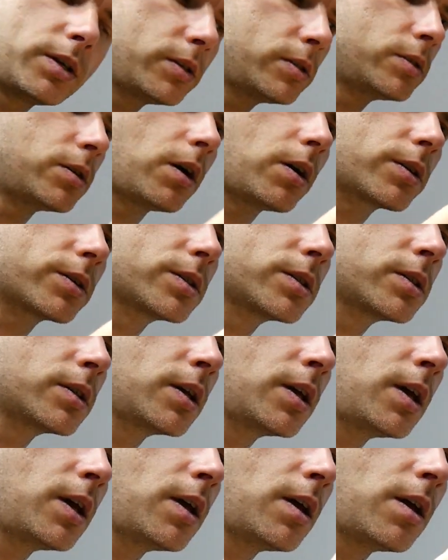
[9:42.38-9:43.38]
socks,
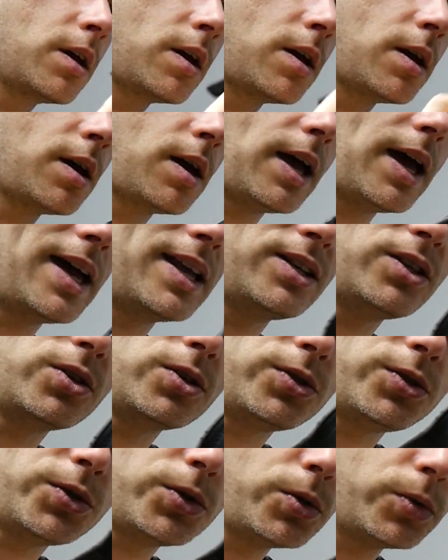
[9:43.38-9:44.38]
and you
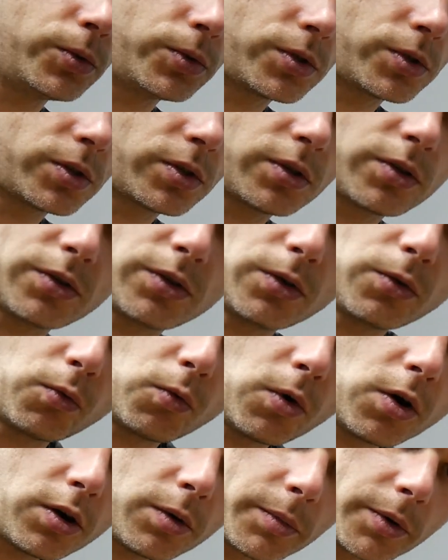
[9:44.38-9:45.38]
use the
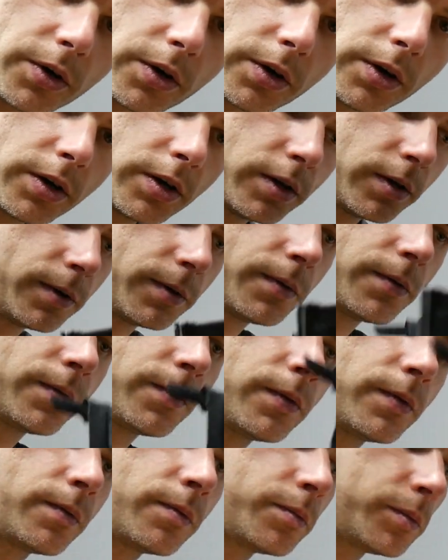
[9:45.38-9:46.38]
warmer,
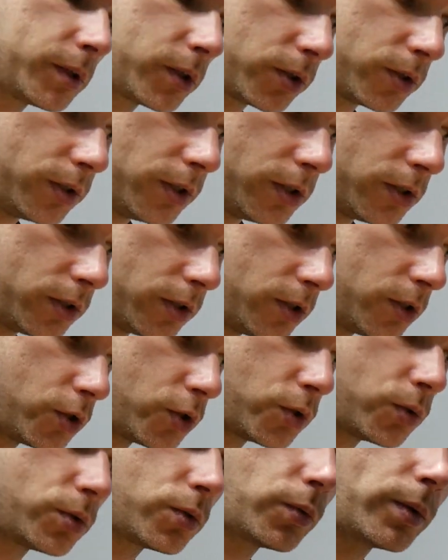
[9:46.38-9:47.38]
because this is the
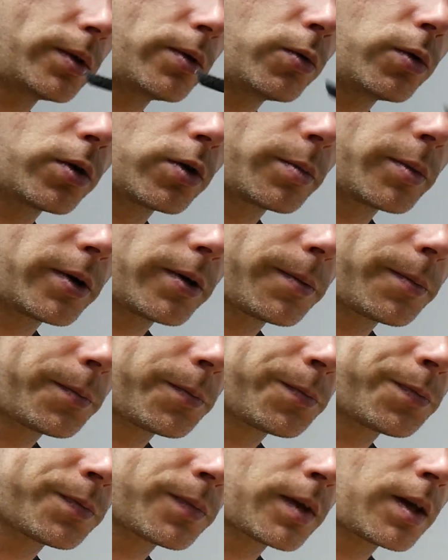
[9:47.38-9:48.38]
shoes with the warmer,
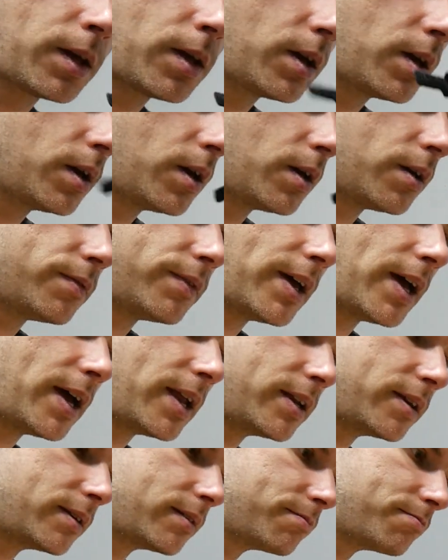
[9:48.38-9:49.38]

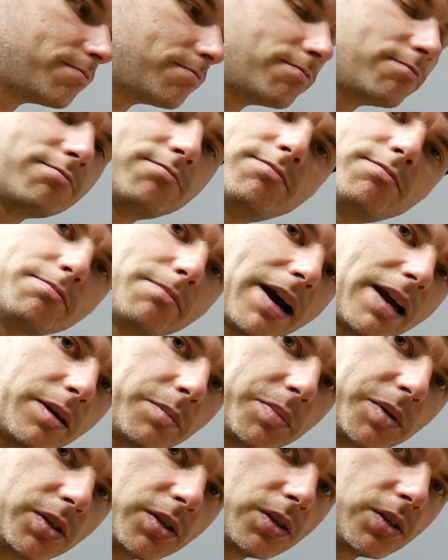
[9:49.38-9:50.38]
then in my
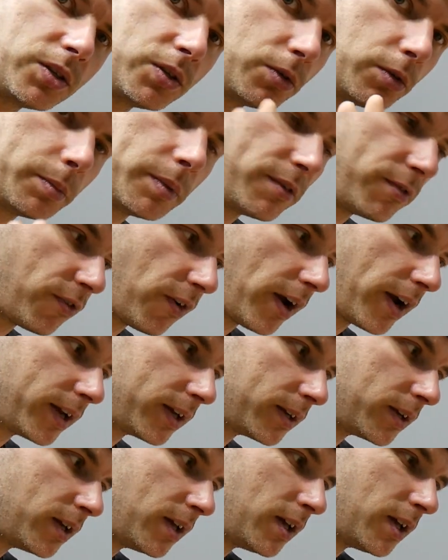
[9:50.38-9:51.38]
opinion you will be fine.
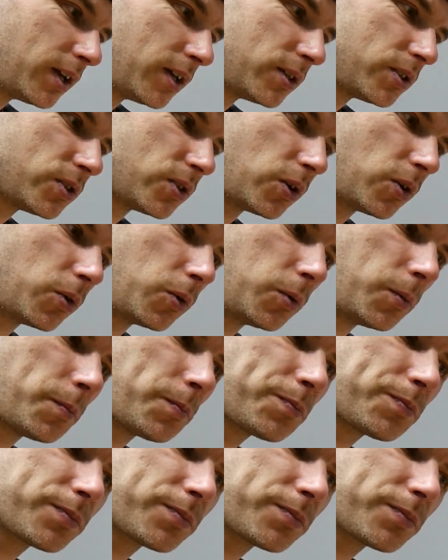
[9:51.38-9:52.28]
So